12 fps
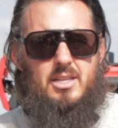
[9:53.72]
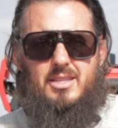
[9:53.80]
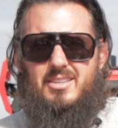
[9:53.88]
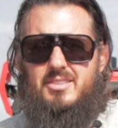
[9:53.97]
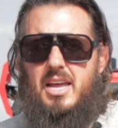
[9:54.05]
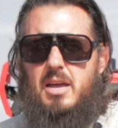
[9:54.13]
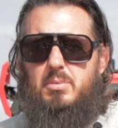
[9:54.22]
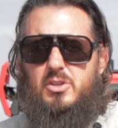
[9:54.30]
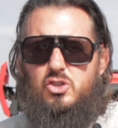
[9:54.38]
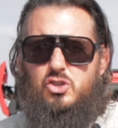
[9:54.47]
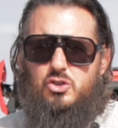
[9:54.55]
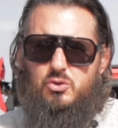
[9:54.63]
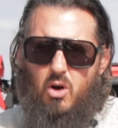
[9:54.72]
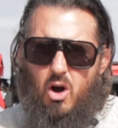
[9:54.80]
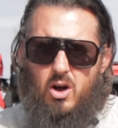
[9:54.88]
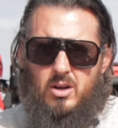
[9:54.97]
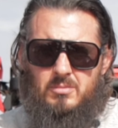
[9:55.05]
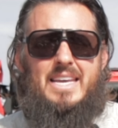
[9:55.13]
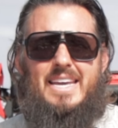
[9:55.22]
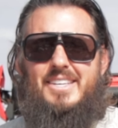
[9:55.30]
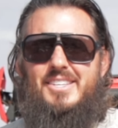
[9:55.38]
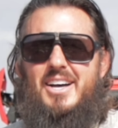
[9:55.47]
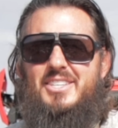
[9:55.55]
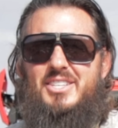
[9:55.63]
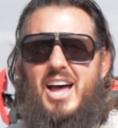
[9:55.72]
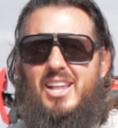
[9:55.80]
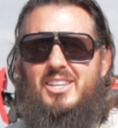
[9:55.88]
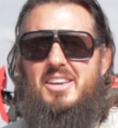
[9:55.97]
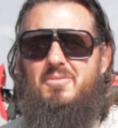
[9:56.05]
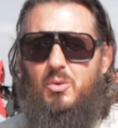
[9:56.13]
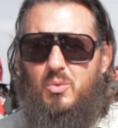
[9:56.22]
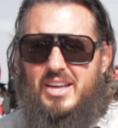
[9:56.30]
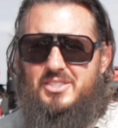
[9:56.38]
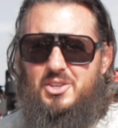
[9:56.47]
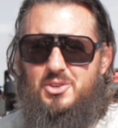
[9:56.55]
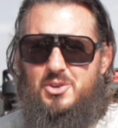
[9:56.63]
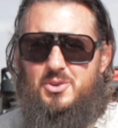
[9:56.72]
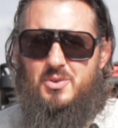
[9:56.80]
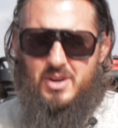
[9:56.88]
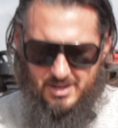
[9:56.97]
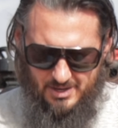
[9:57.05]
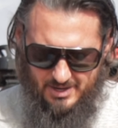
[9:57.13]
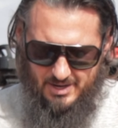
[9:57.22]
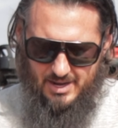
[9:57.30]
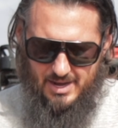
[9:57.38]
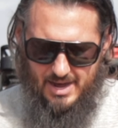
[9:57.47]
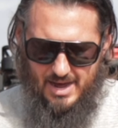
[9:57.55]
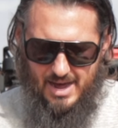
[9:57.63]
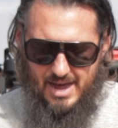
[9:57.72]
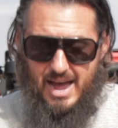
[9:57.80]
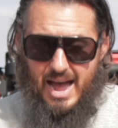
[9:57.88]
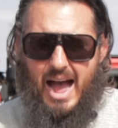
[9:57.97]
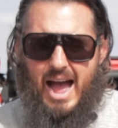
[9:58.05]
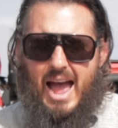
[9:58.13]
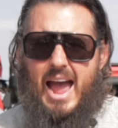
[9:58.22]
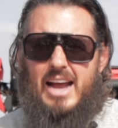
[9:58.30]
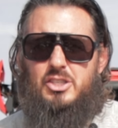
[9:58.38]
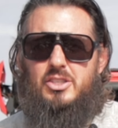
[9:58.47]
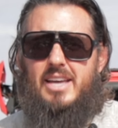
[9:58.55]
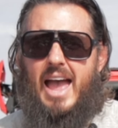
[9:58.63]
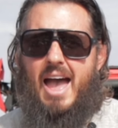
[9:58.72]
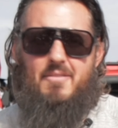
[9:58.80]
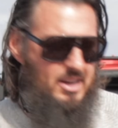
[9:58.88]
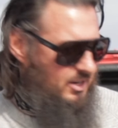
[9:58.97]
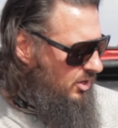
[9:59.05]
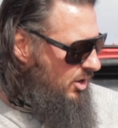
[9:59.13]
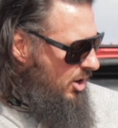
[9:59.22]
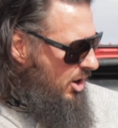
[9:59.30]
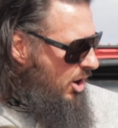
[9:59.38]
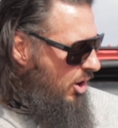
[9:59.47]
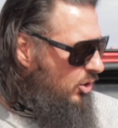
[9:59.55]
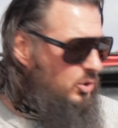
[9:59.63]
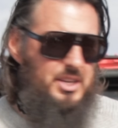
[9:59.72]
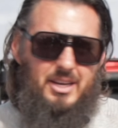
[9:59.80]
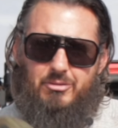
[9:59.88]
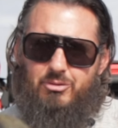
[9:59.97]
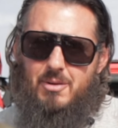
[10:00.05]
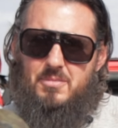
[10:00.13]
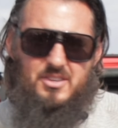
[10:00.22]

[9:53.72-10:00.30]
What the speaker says: This tape is strong. It does not leave a residue. I actually have it holding from the